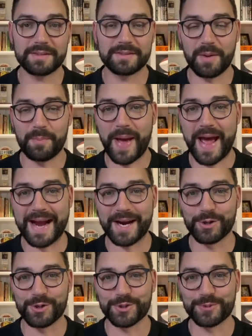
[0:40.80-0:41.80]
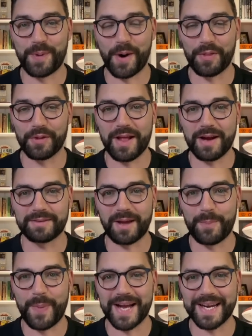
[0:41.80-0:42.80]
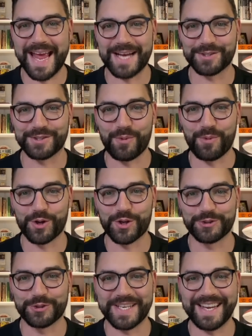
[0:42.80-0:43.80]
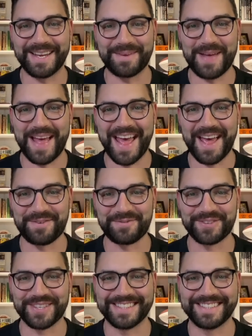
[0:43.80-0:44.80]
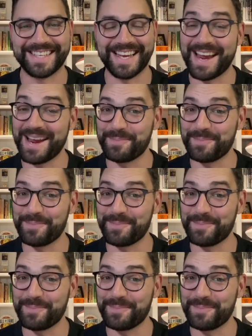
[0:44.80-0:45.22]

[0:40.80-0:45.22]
On Packers, part of the Locked On Podcast Network, your team every day.